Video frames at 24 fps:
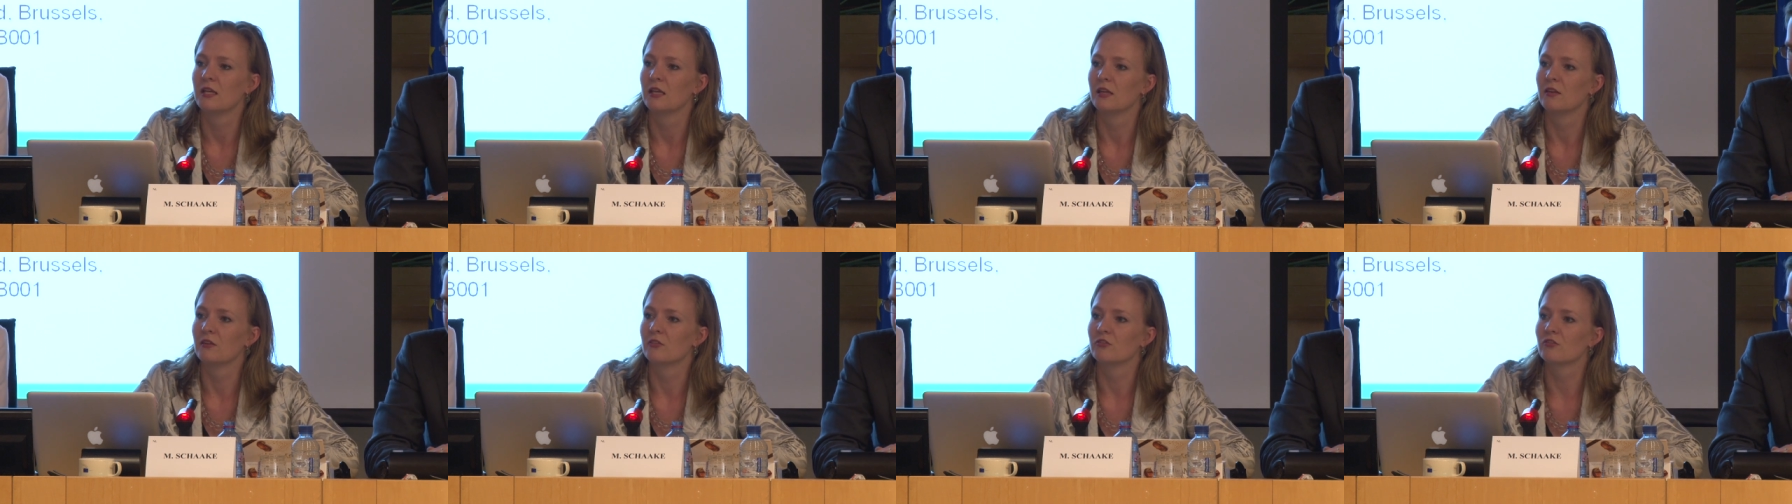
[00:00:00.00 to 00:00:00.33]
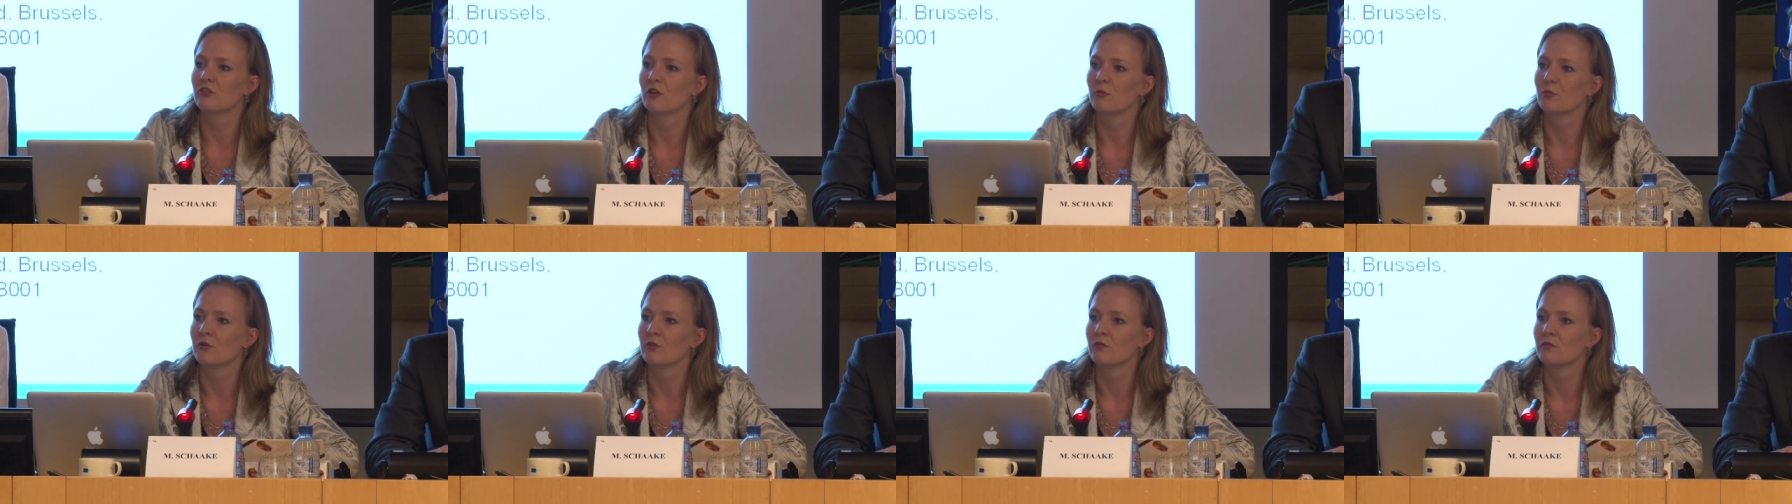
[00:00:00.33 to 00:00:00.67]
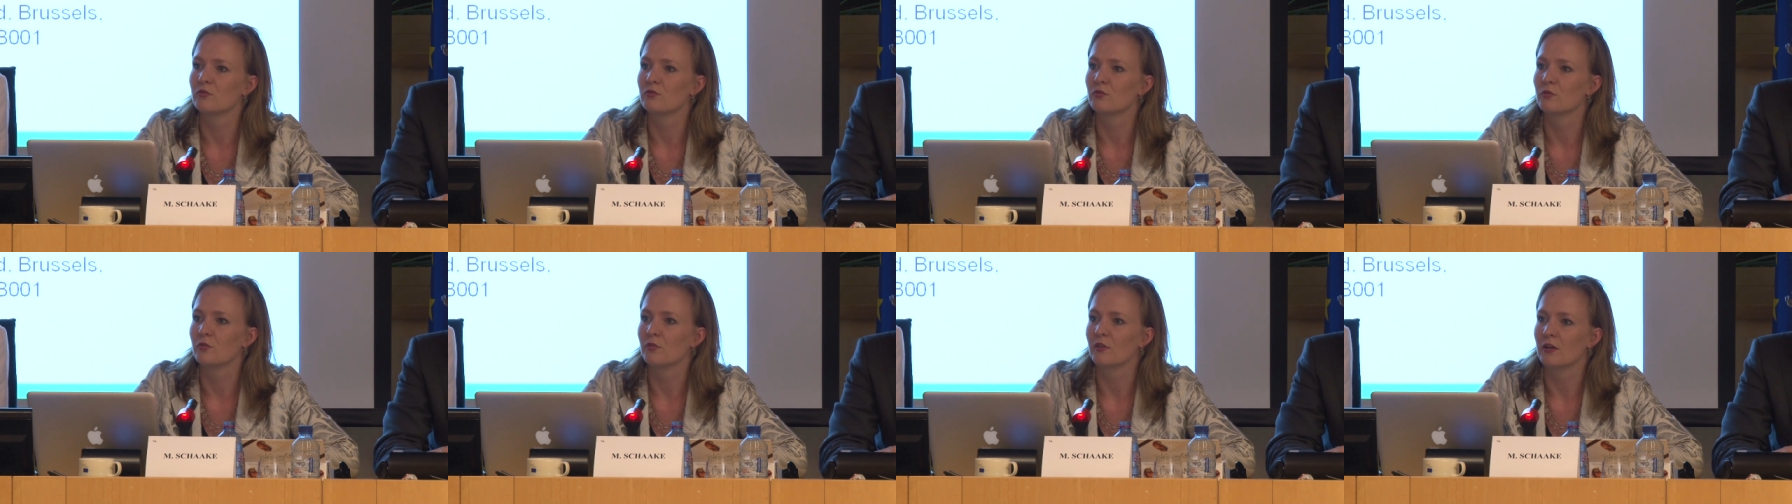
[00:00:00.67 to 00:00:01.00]
in the summer of
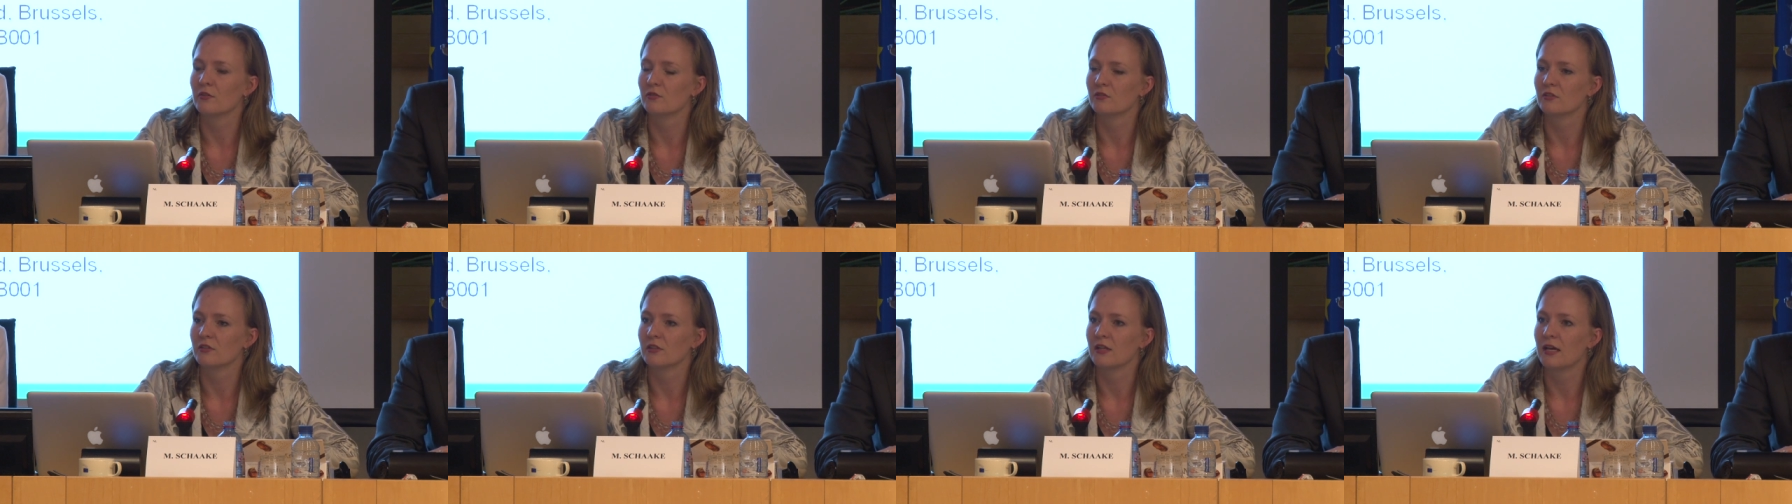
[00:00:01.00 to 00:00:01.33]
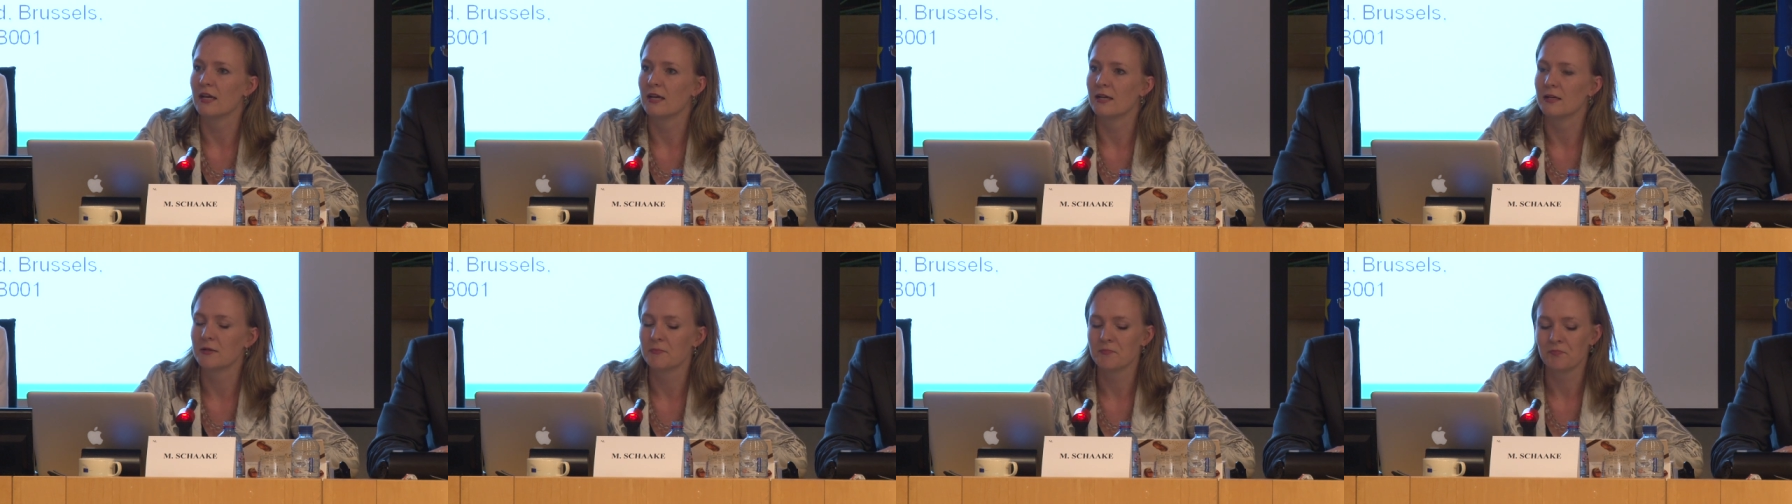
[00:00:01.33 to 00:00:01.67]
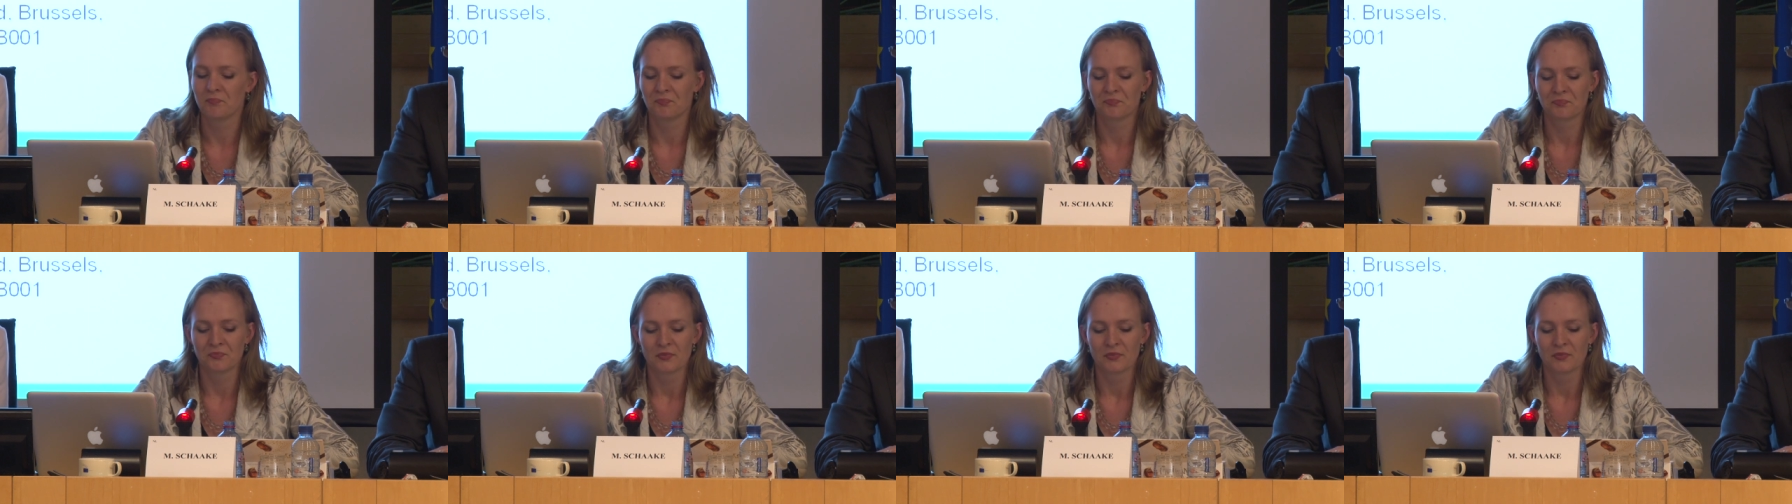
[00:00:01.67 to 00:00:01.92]
2009,